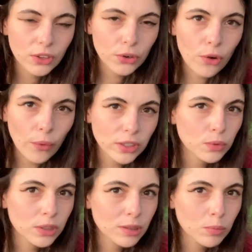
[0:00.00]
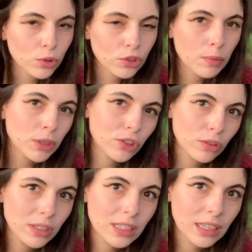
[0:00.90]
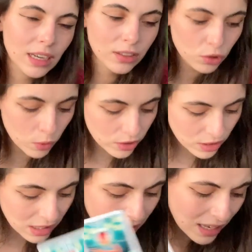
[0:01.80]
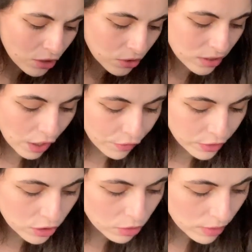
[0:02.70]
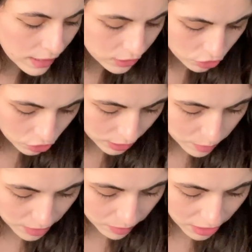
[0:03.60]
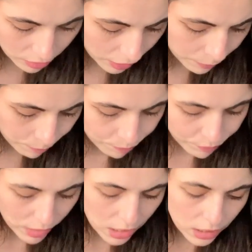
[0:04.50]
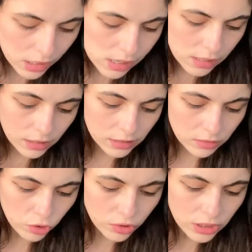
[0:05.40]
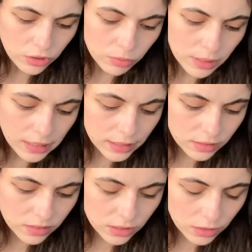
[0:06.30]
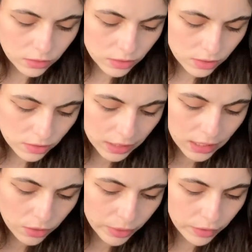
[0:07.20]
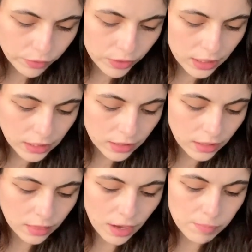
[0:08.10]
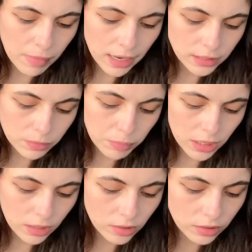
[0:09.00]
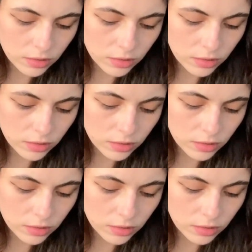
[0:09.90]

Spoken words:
going towards emotional maturity and towards in yourself and in your relationships, I'm hearing. And you need to release still this lingering feeling that there might be